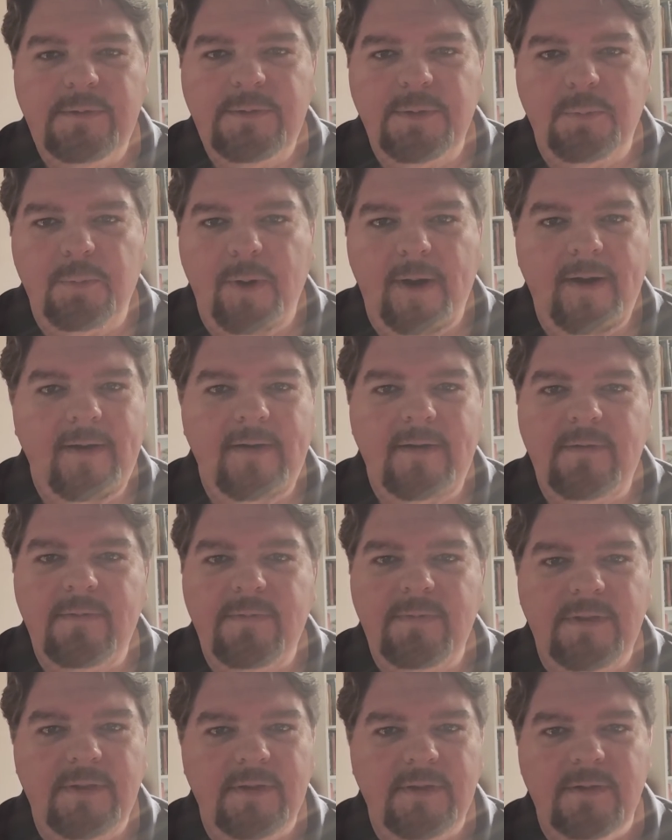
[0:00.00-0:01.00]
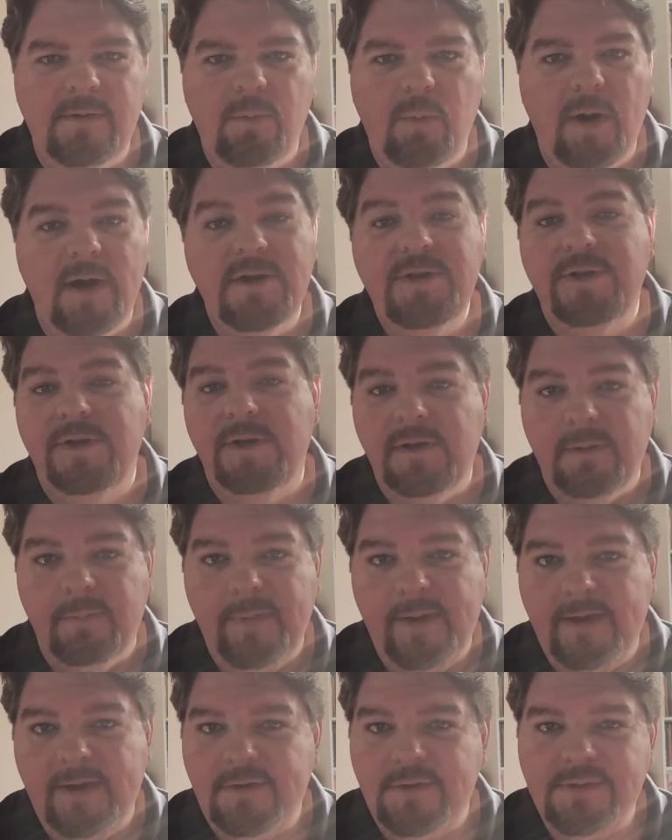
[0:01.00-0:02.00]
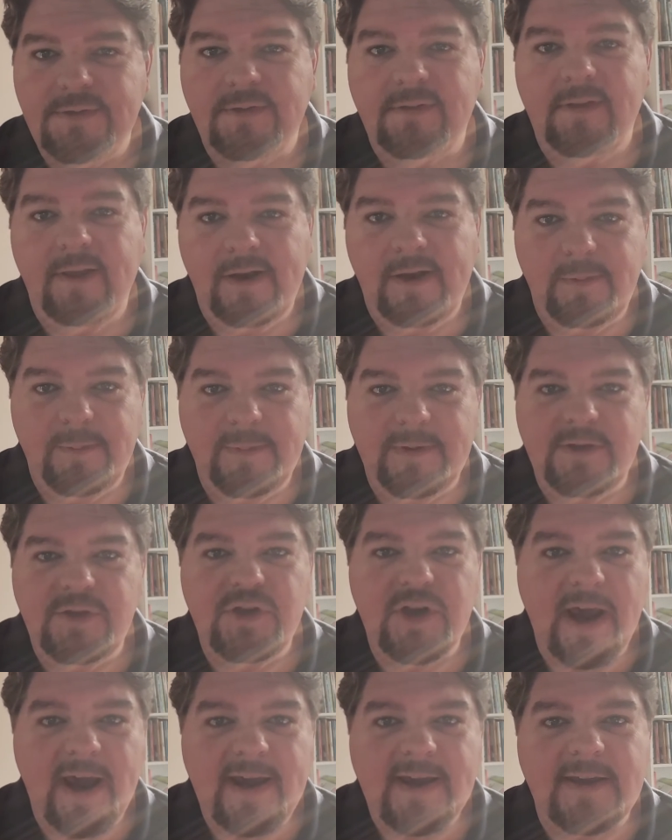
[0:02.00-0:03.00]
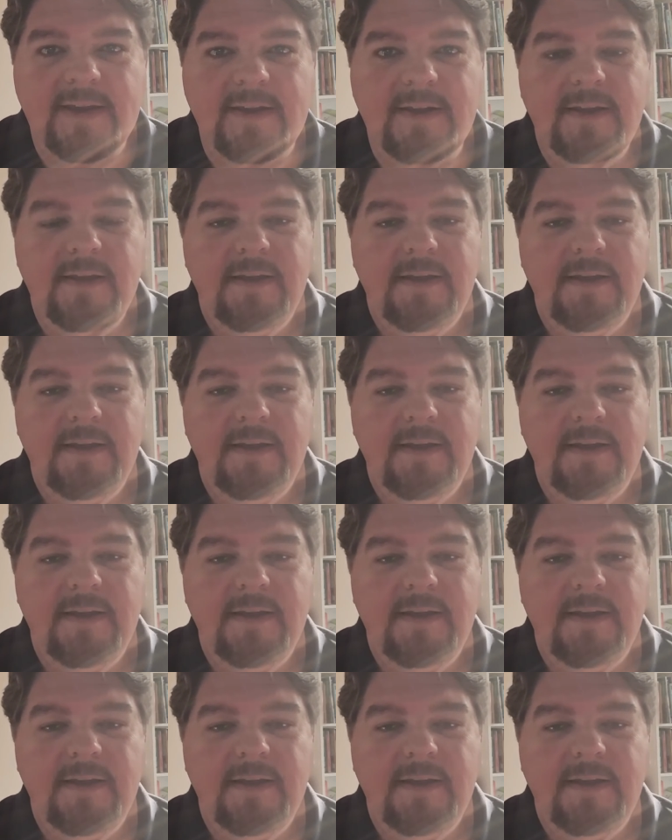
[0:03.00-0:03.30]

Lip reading: wear the Washington Commanders Letterman jacket.